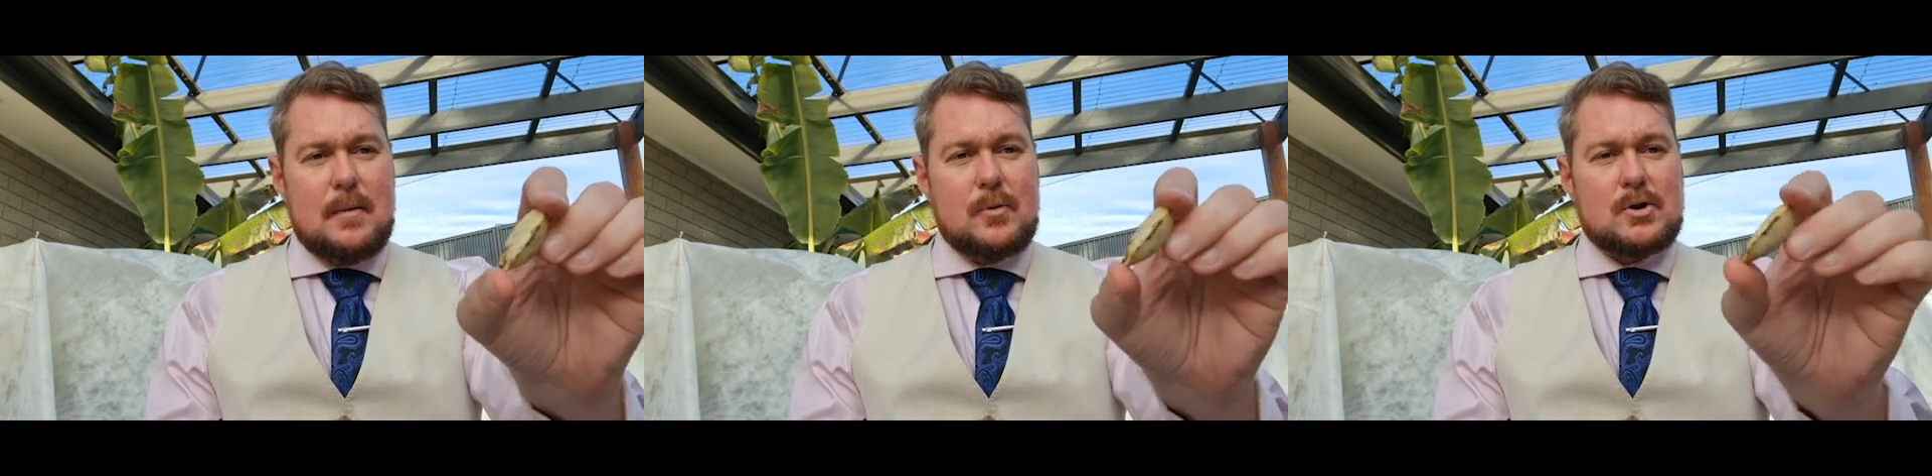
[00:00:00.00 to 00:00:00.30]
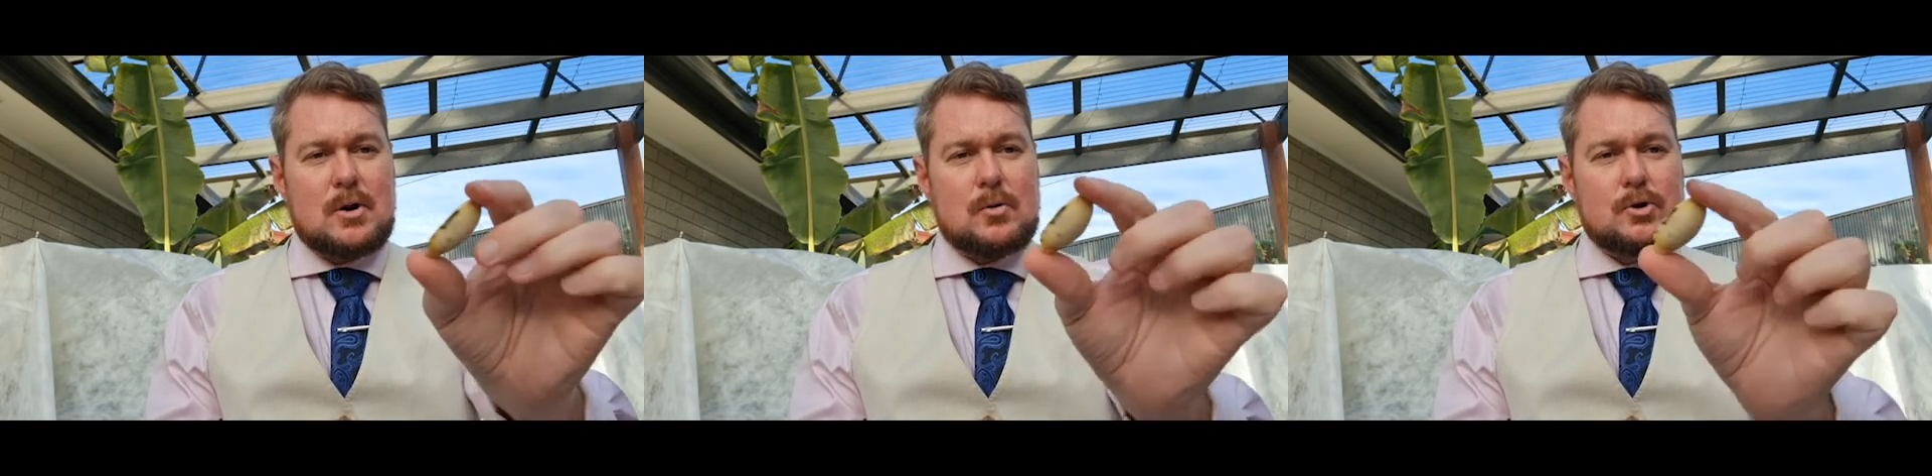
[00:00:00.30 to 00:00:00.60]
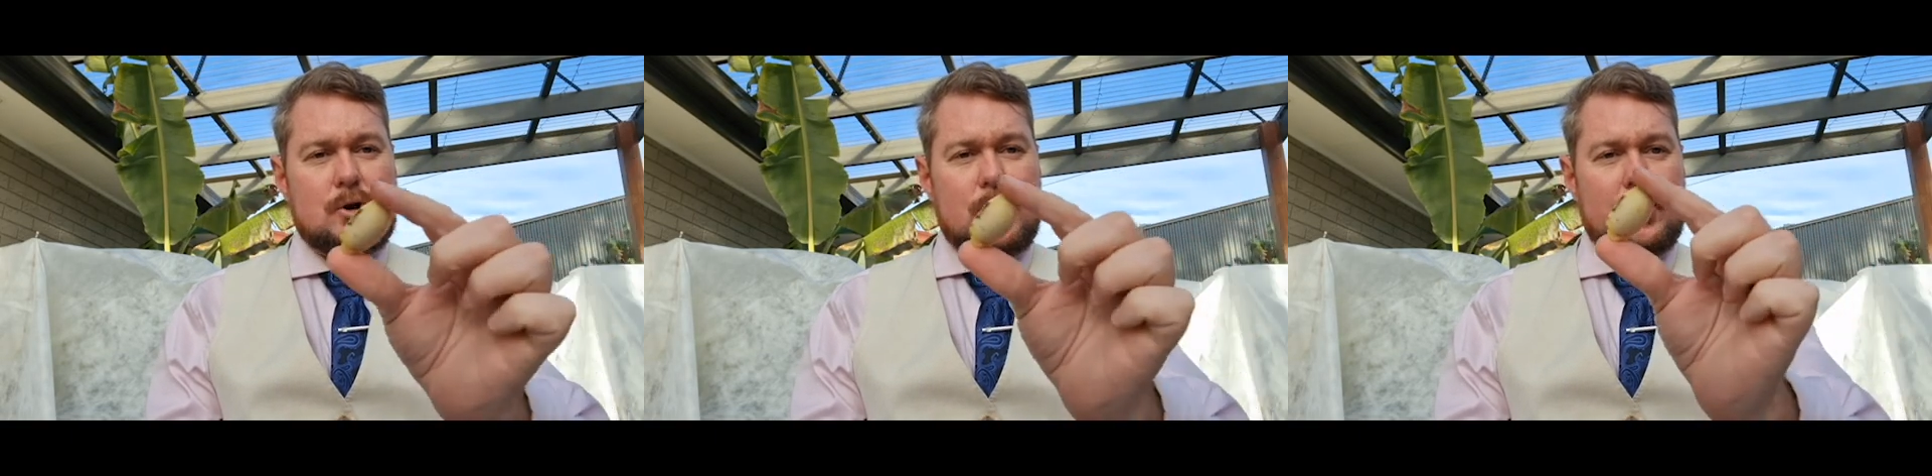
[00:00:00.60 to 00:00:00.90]
which I'll
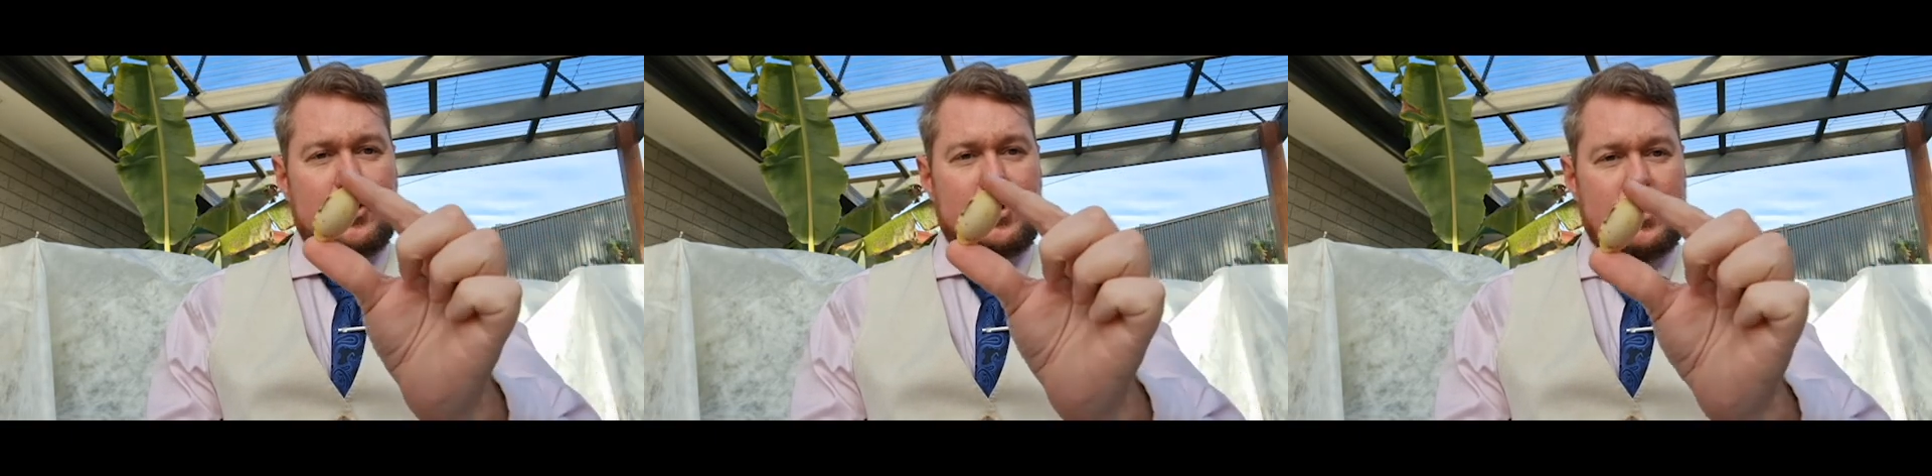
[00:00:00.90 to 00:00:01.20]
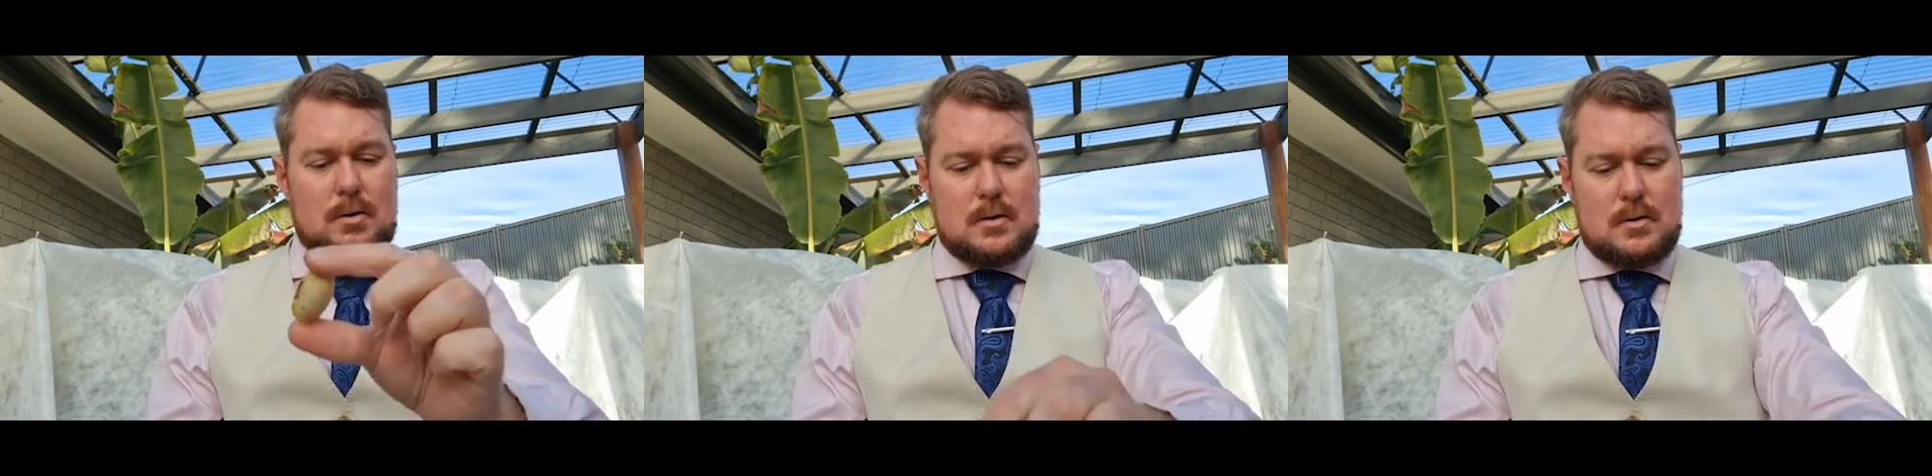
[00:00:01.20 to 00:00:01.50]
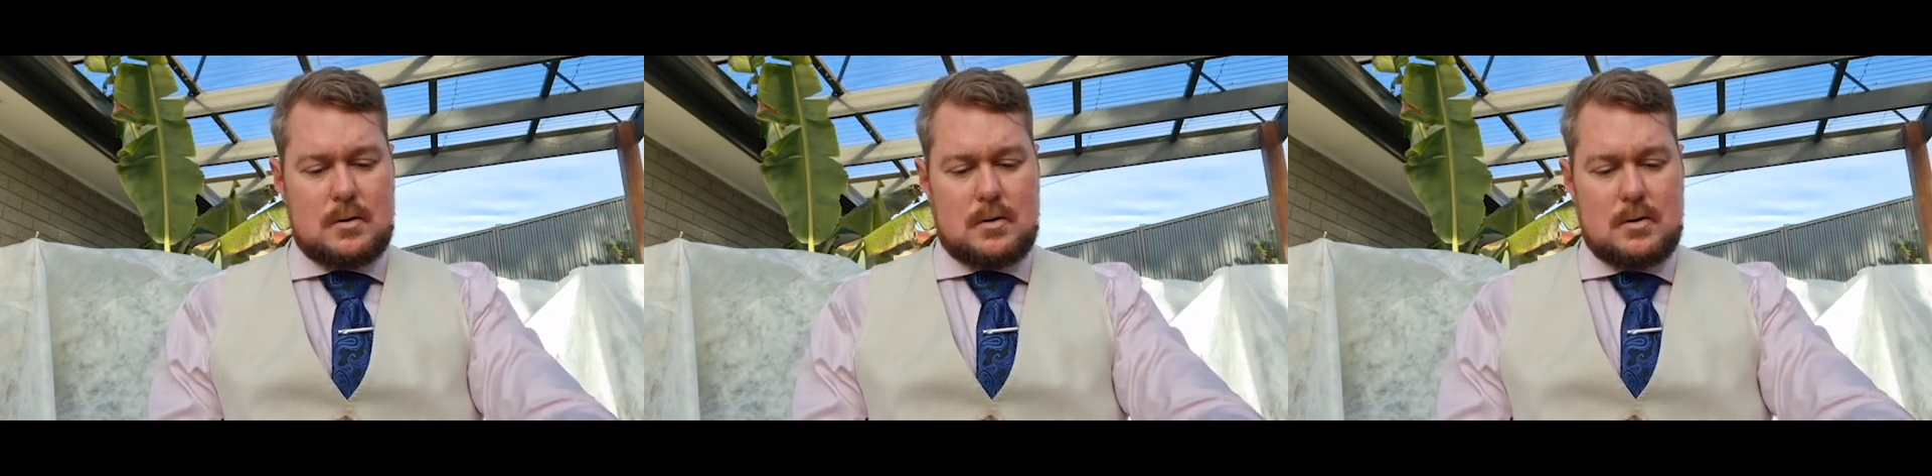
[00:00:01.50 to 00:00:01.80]
show you
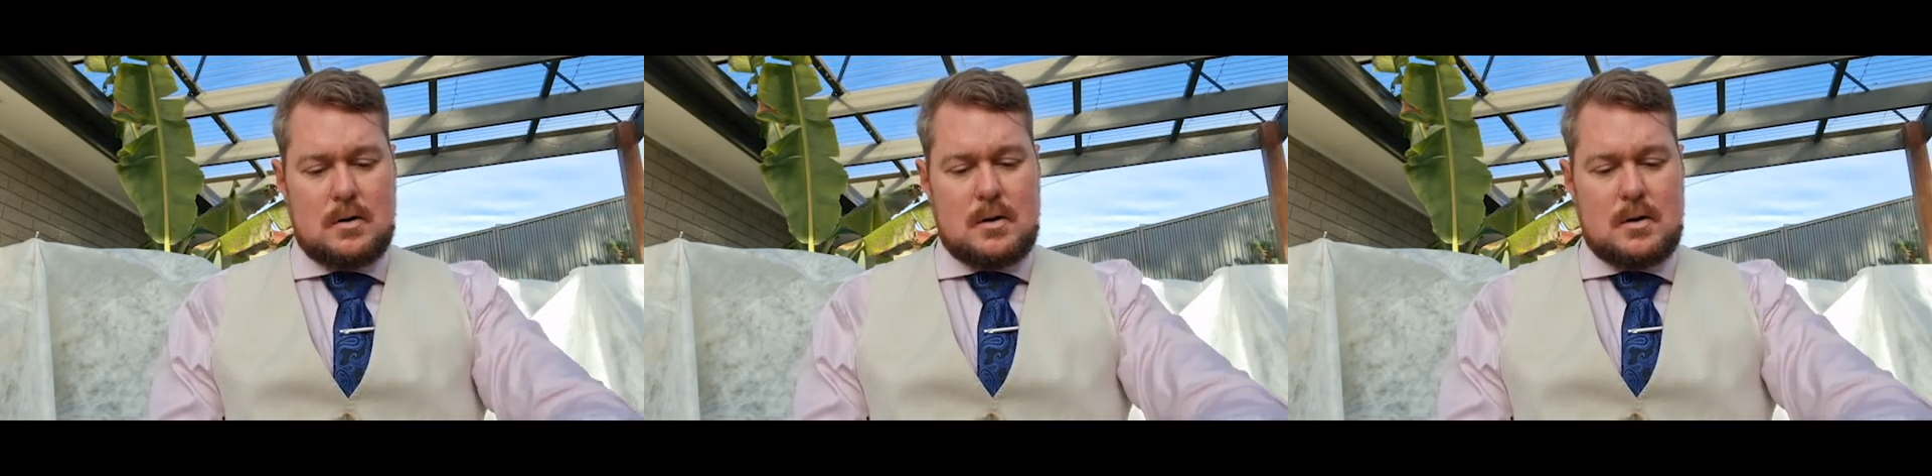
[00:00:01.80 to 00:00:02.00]
a